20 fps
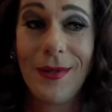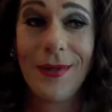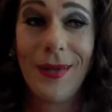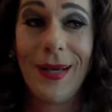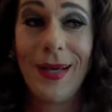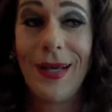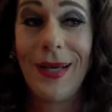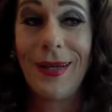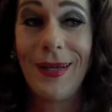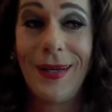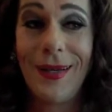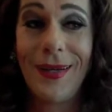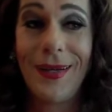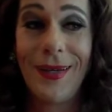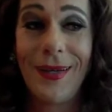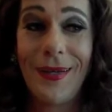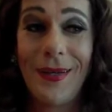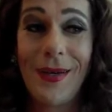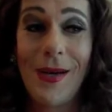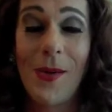
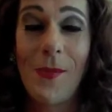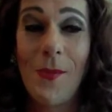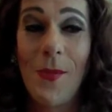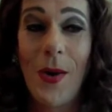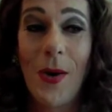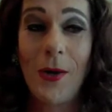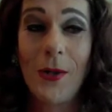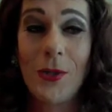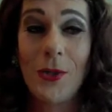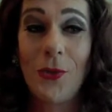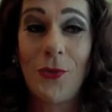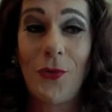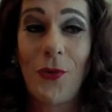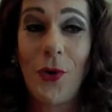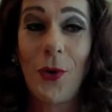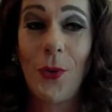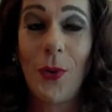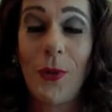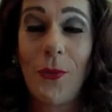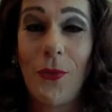a march
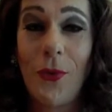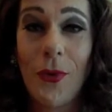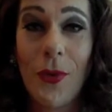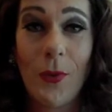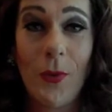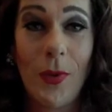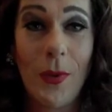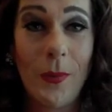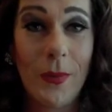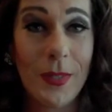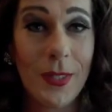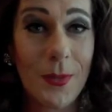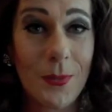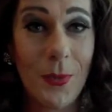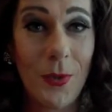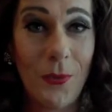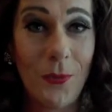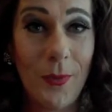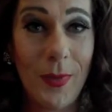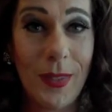forward for the women's
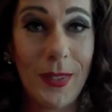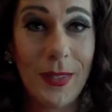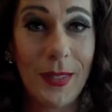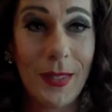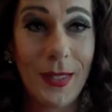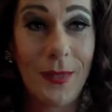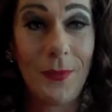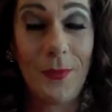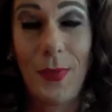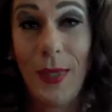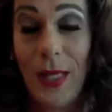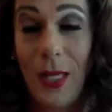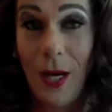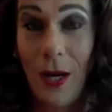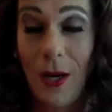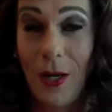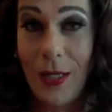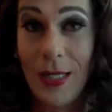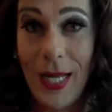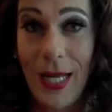movement and being
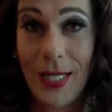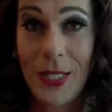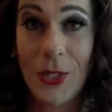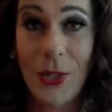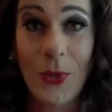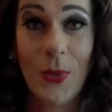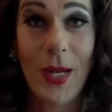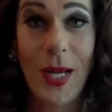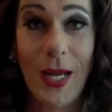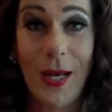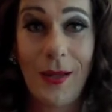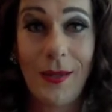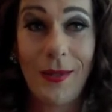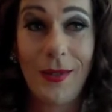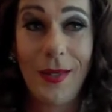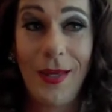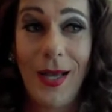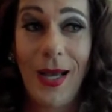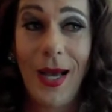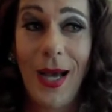au naturel,
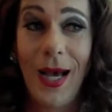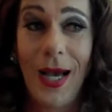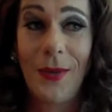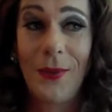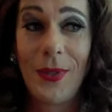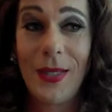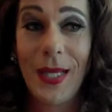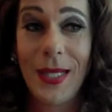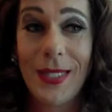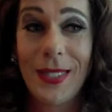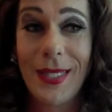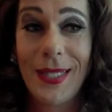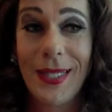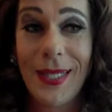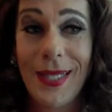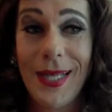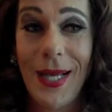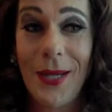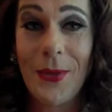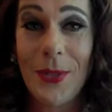I would like to
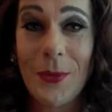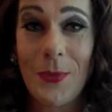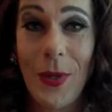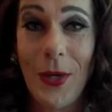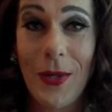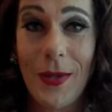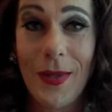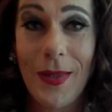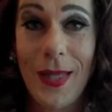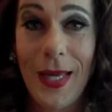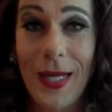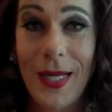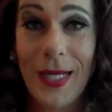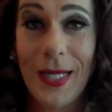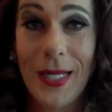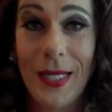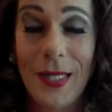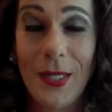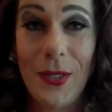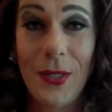think I was part of that at
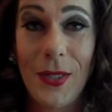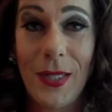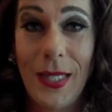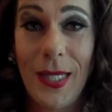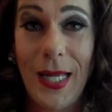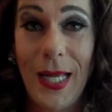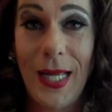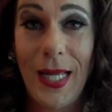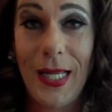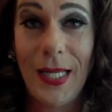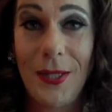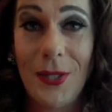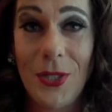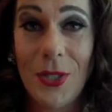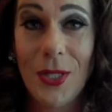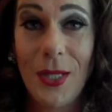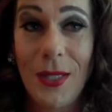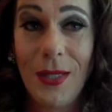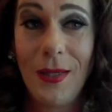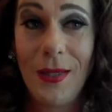an early
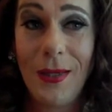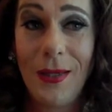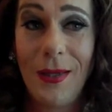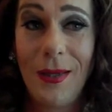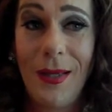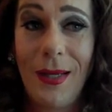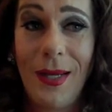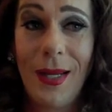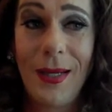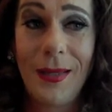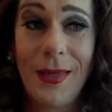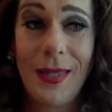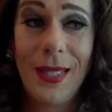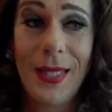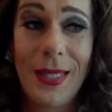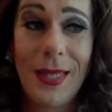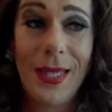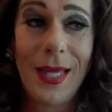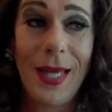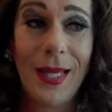age. And I
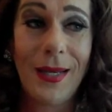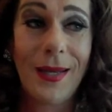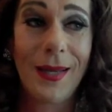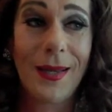think that